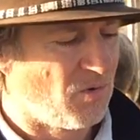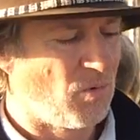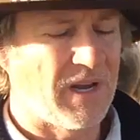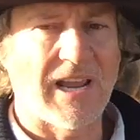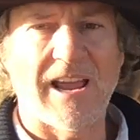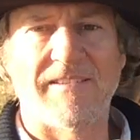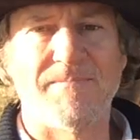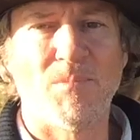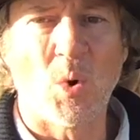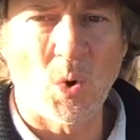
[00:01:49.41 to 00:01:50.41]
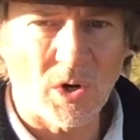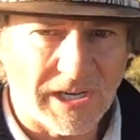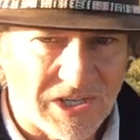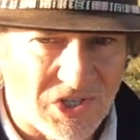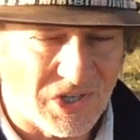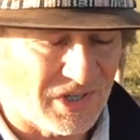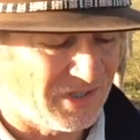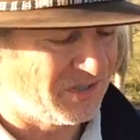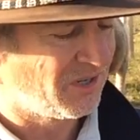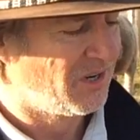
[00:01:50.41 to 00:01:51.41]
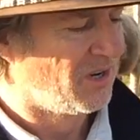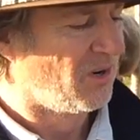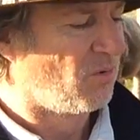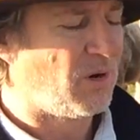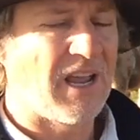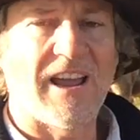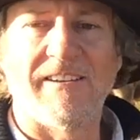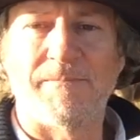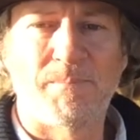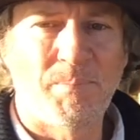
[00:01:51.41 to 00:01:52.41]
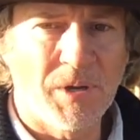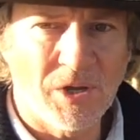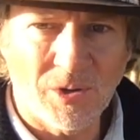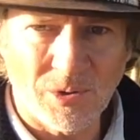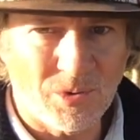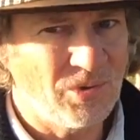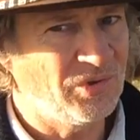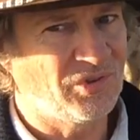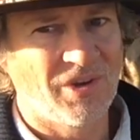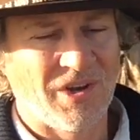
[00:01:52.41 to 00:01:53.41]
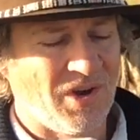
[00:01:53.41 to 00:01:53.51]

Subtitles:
we have mortgages, we have bills,